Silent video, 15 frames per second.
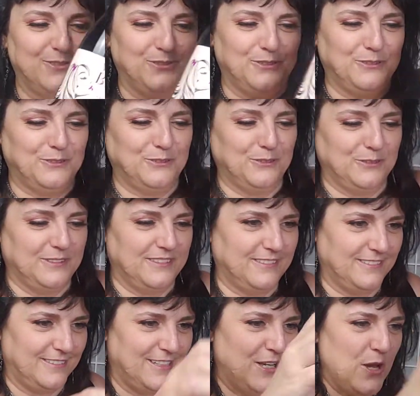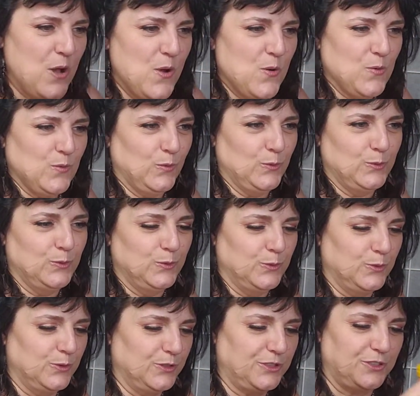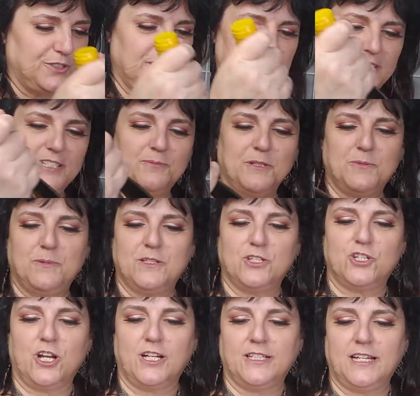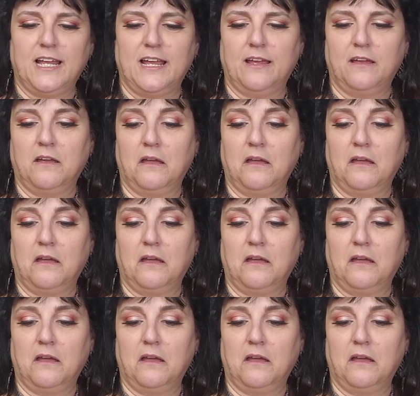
Ooh. Ooh. So then this must be the Chardonnay.